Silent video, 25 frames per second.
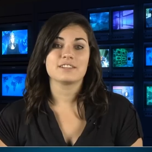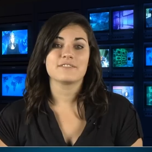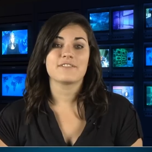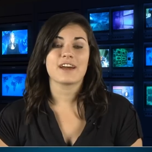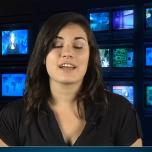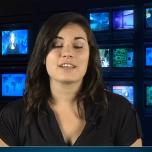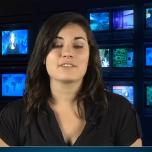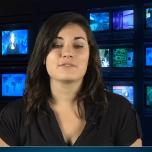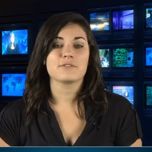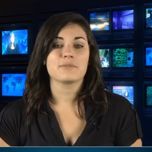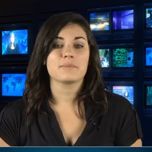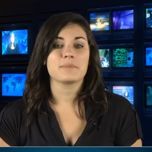
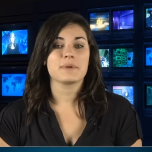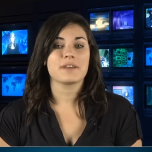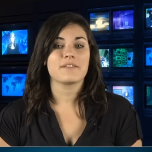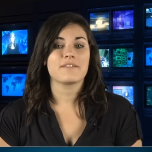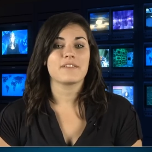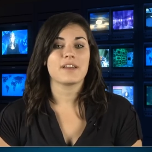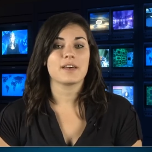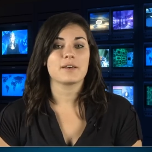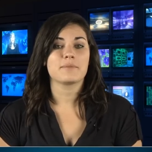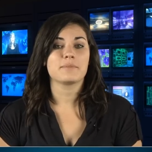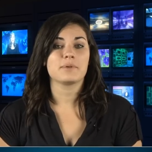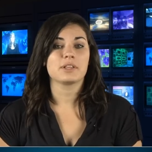device will be
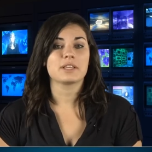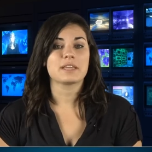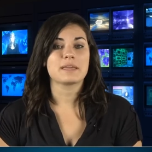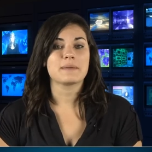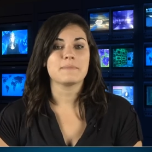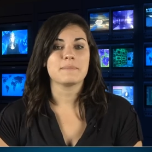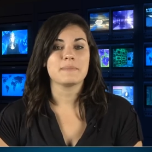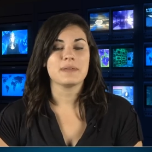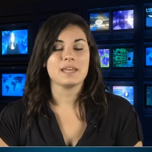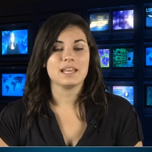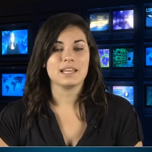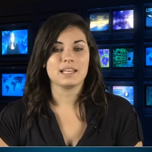available
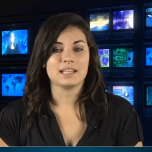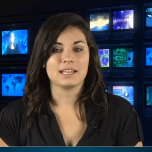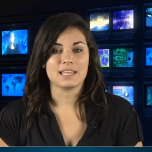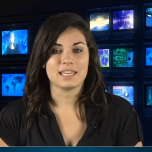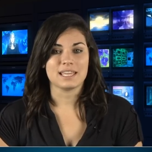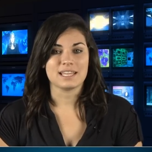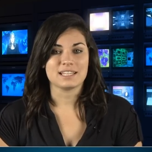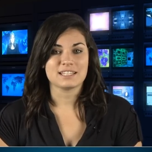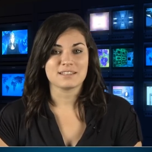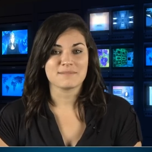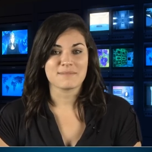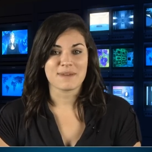
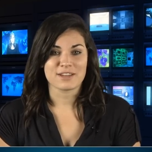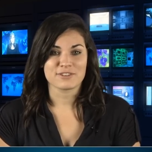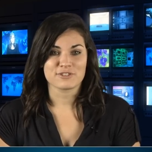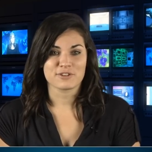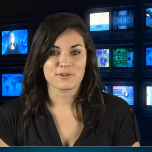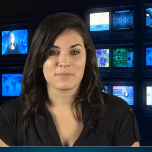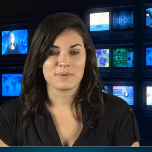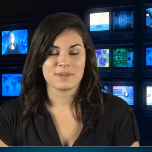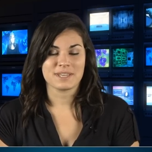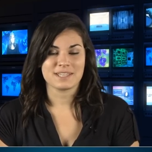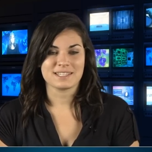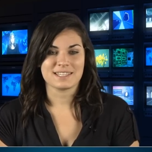immediately to
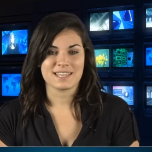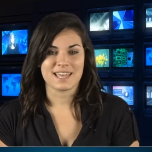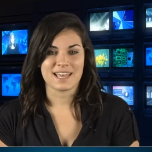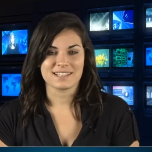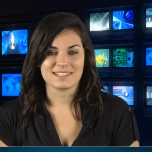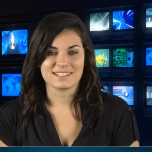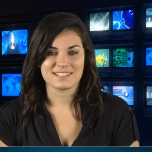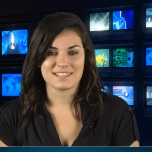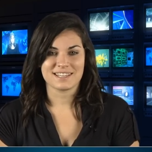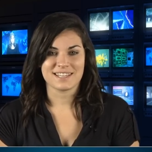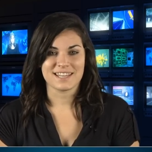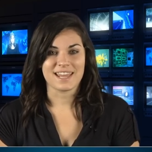
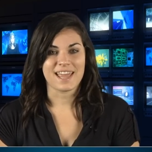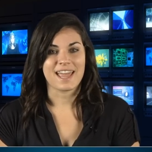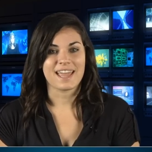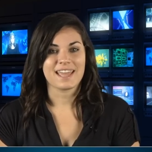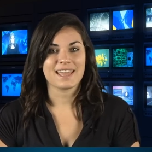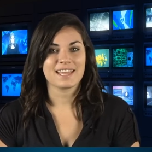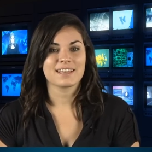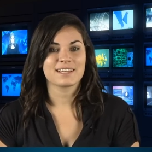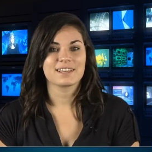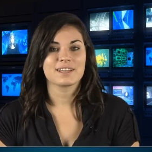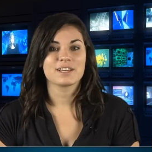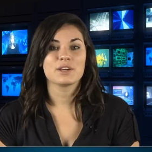MetroPCS
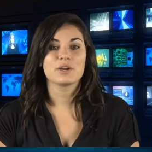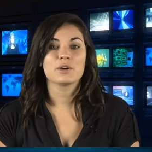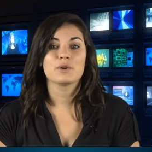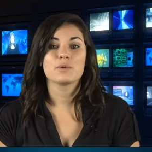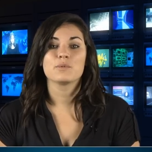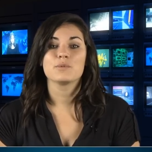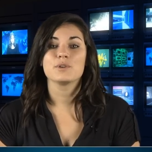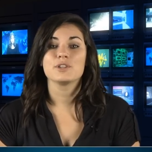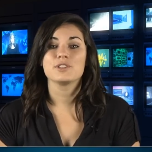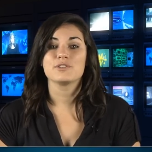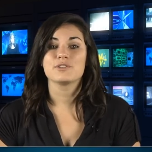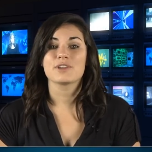today.
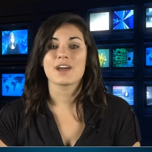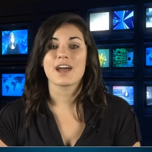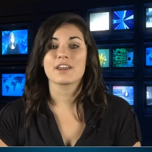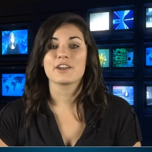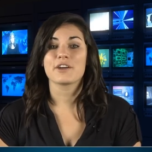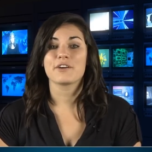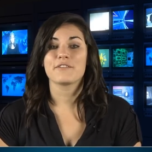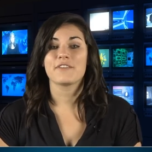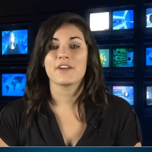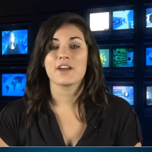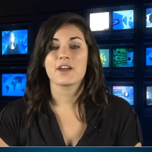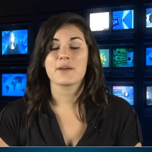We do not
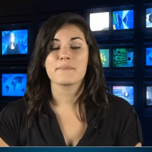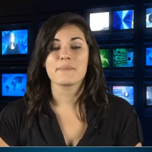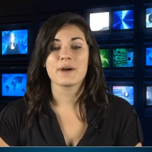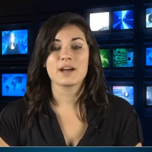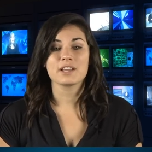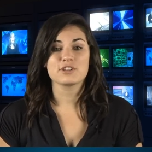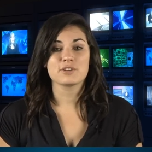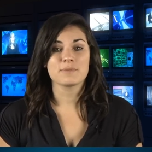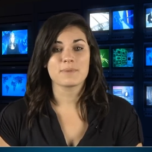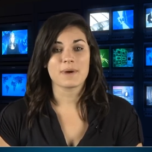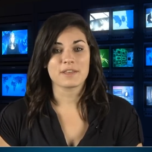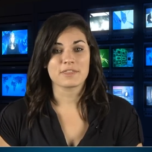know very
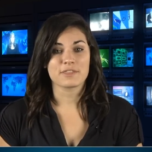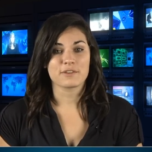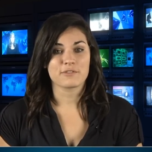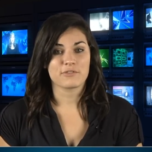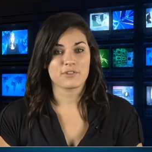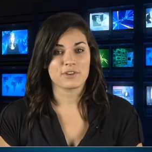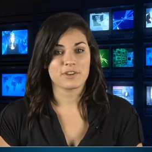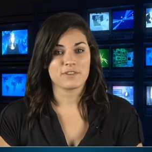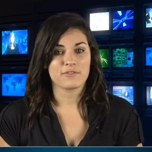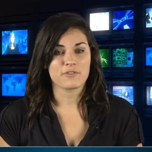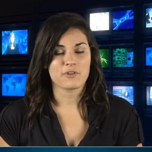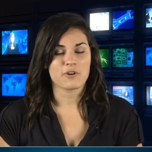much about the
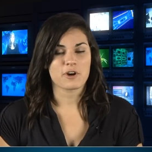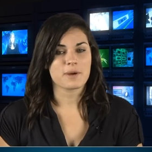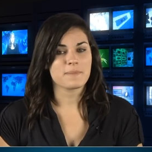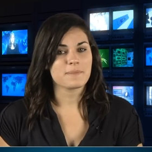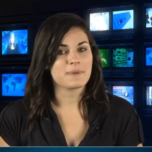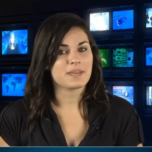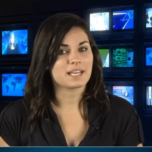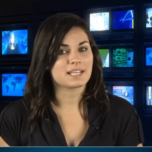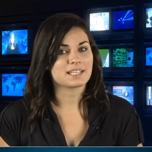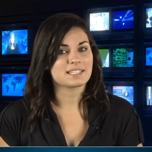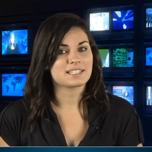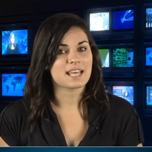Freeform
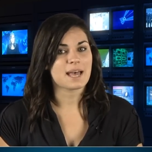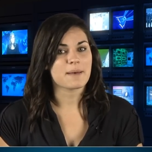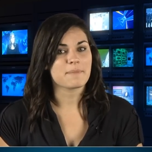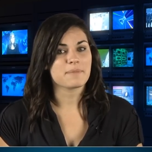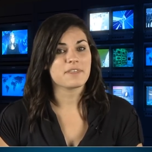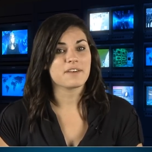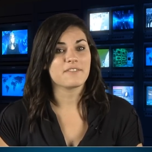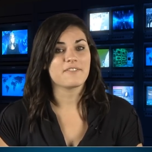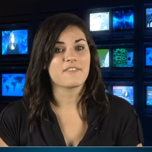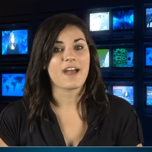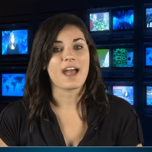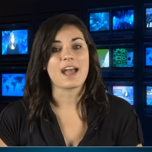
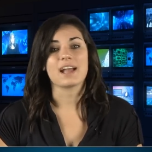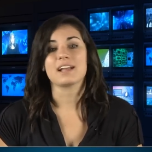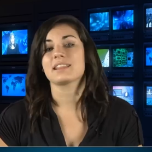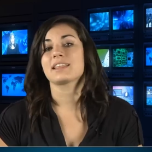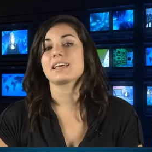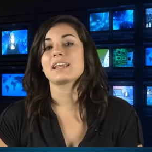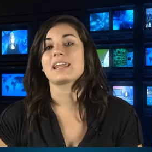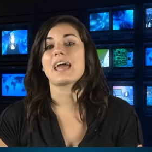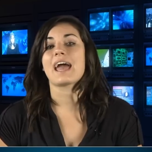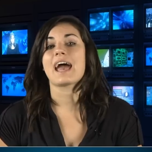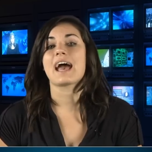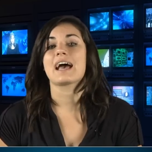except the fact
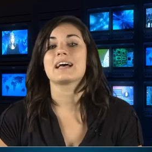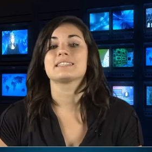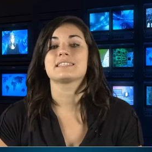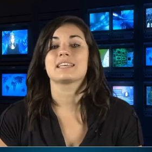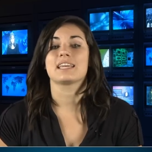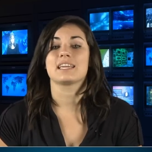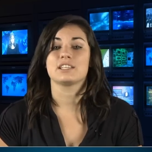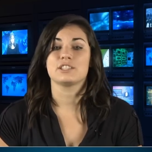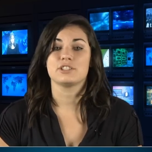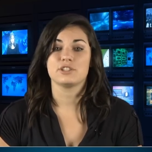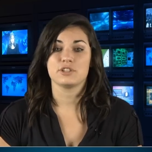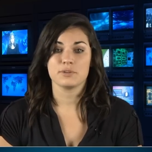that it has
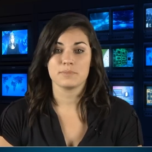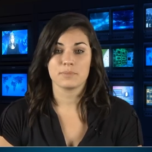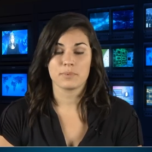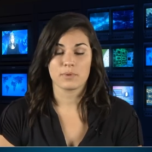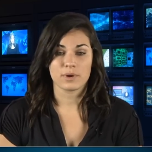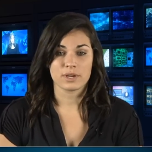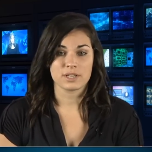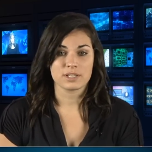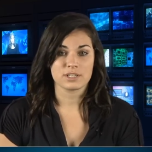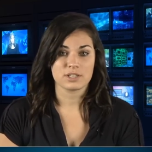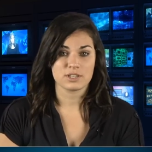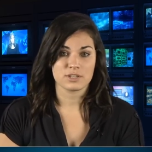a
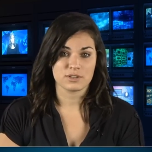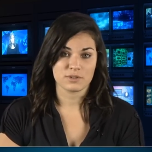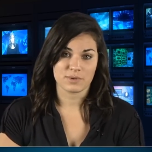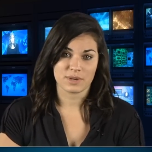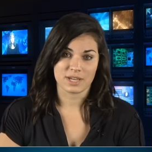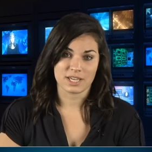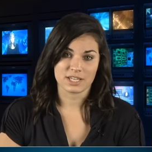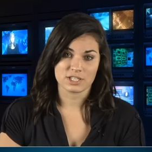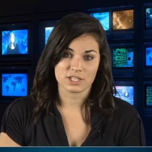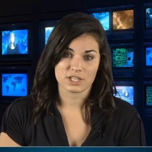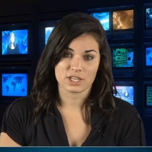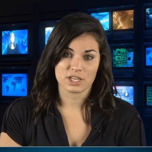
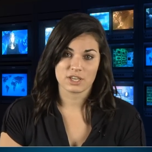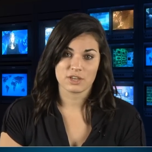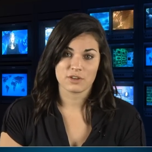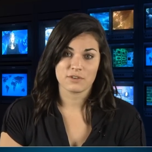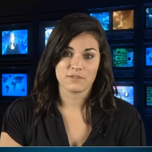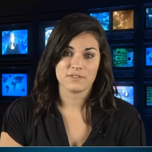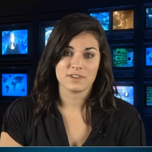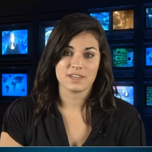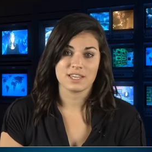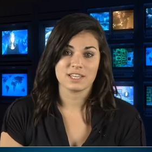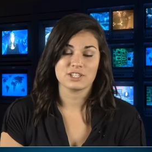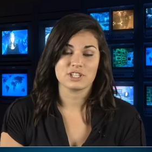2.2-inch
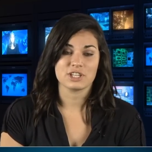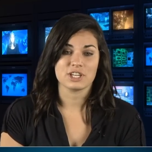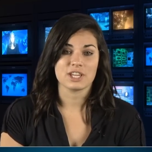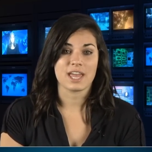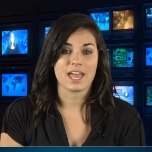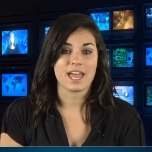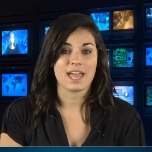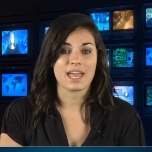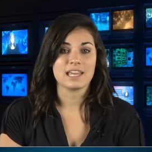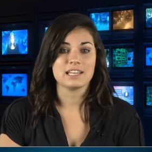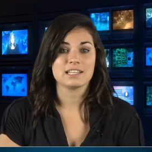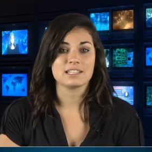
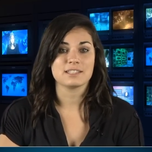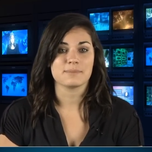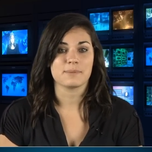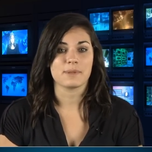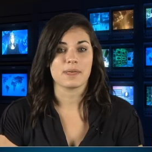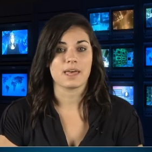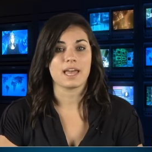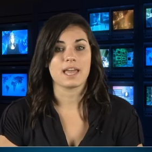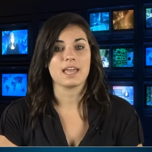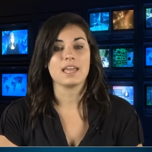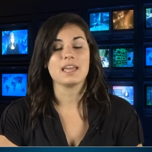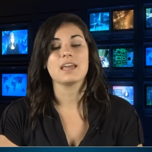QVGA
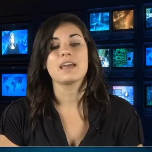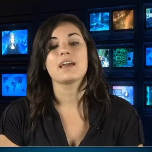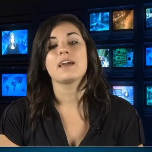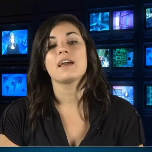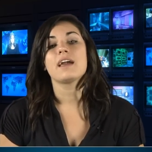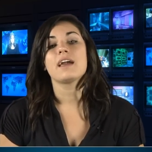display,